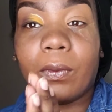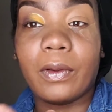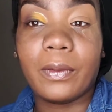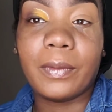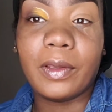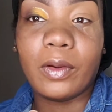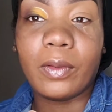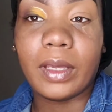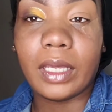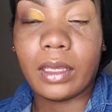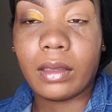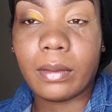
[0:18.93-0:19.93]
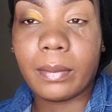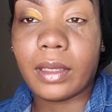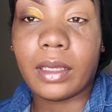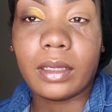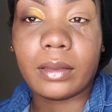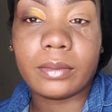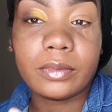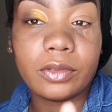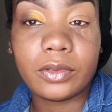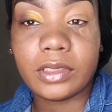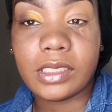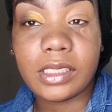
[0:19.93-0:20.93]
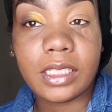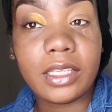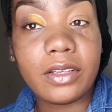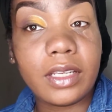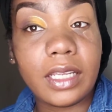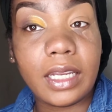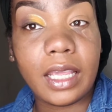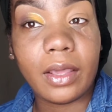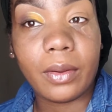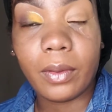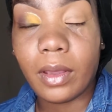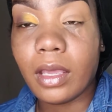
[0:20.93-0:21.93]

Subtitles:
will be going up. I'm doing this clearly now.